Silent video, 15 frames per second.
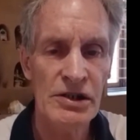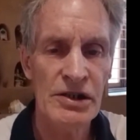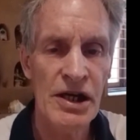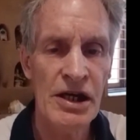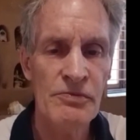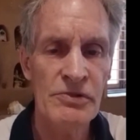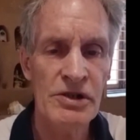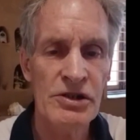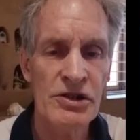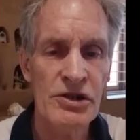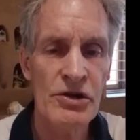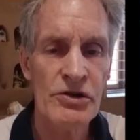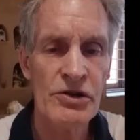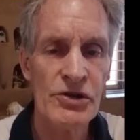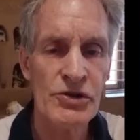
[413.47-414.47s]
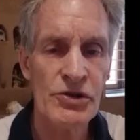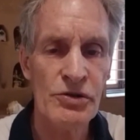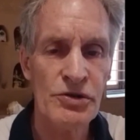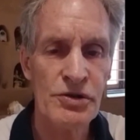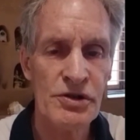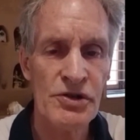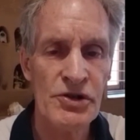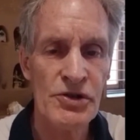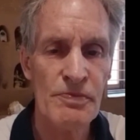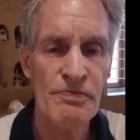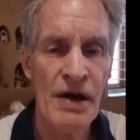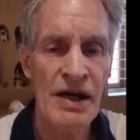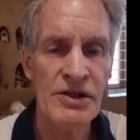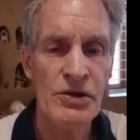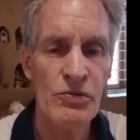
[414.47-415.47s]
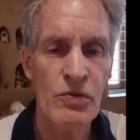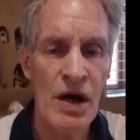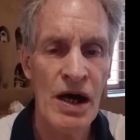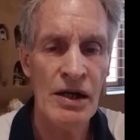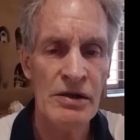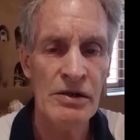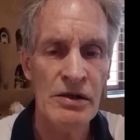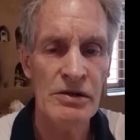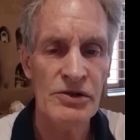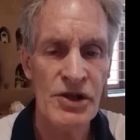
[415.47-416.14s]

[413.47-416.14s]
named in Yoga Sutras Pada 1,